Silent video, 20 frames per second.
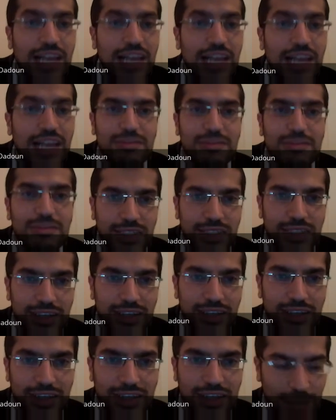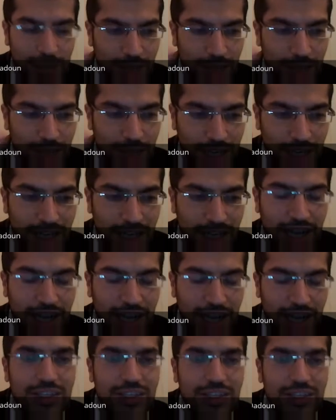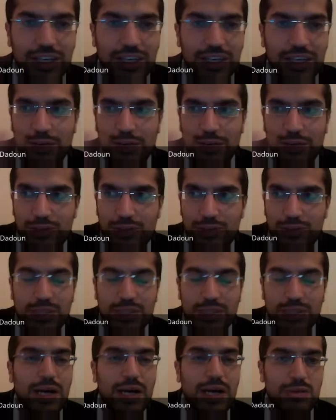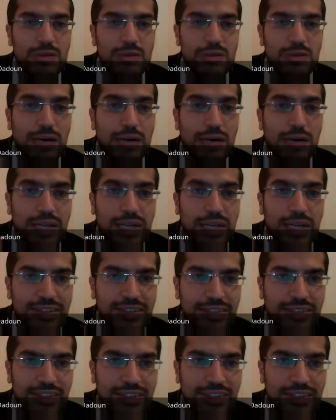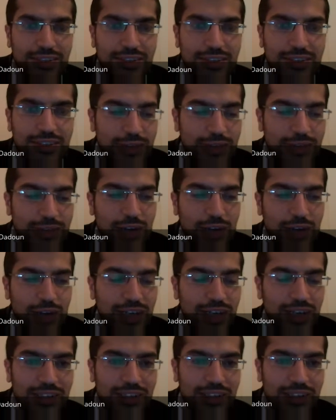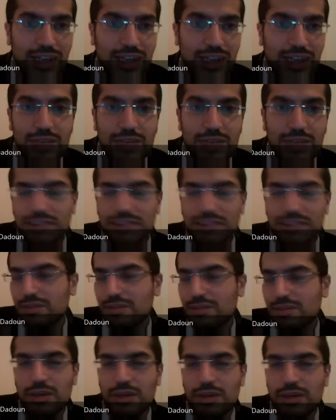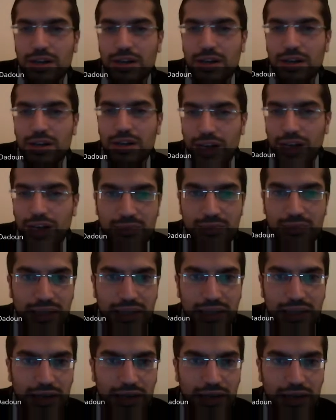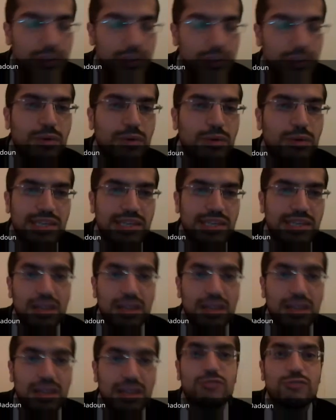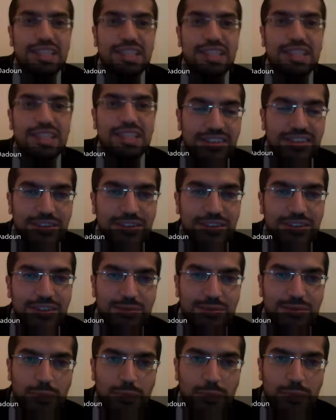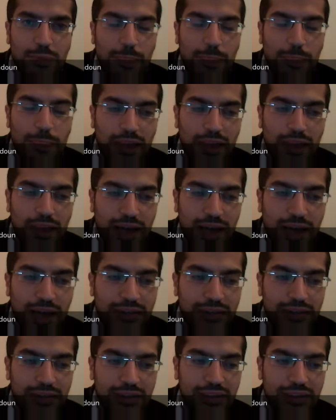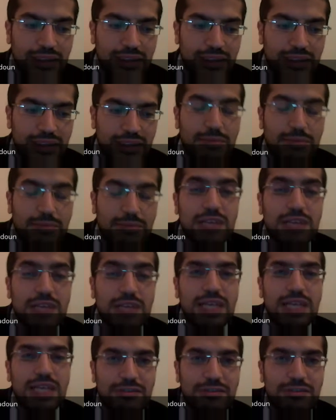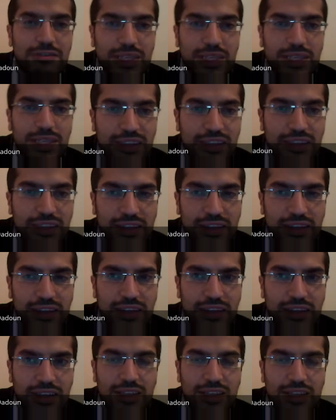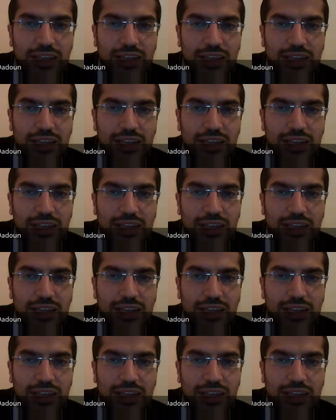he left me. Yeah, it wasn't a widow. She was aguna. What's aguna is? Aguna is someone, her husband. We don't know whether he's alive or dead. And she says, my husband left me,